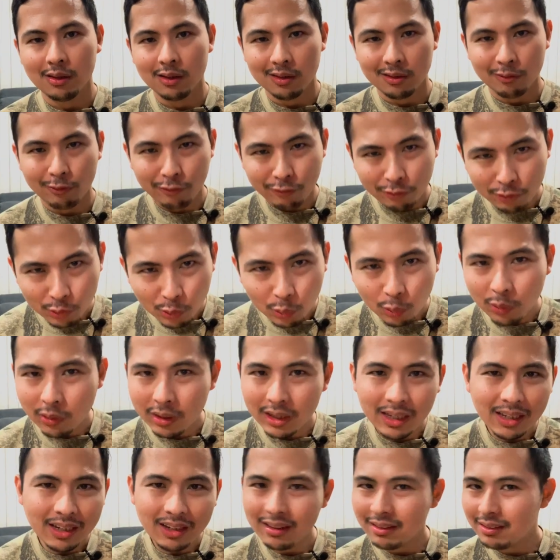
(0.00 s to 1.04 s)

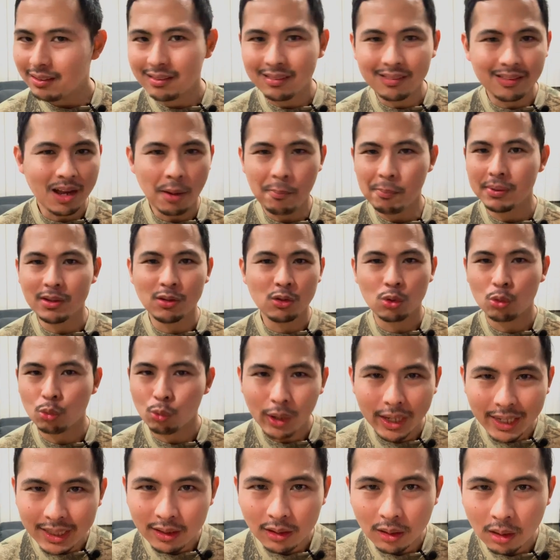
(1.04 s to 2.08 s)
fruity type of
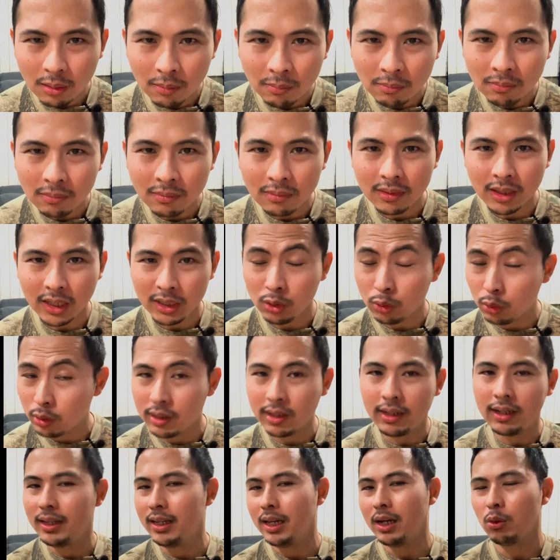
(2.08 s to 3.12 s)
geranium that you're
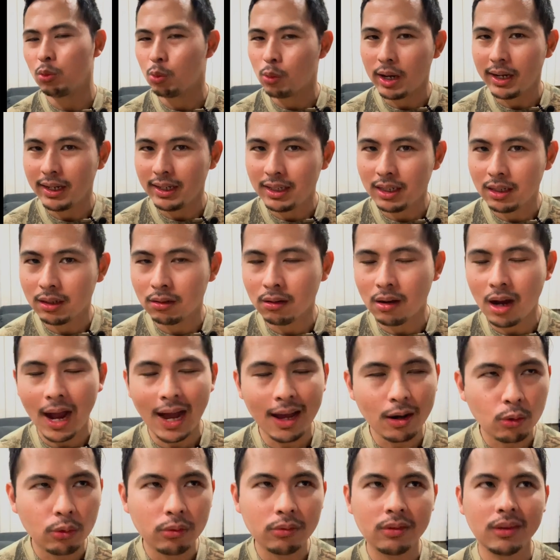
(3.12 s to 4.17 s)
gonna get right here, I
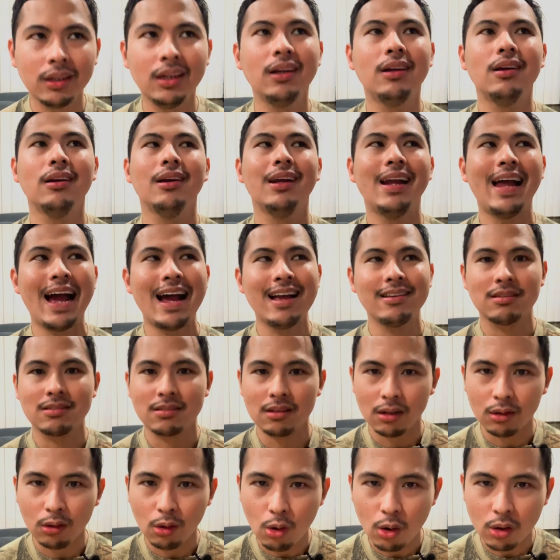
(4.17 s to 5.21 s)
don't think lasts a
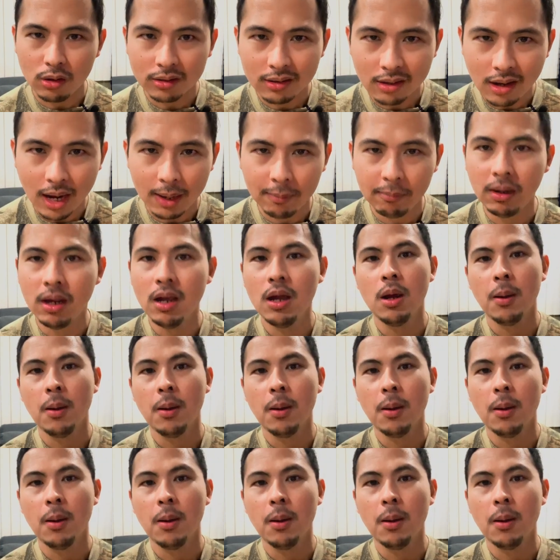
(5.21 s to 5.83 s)
long time.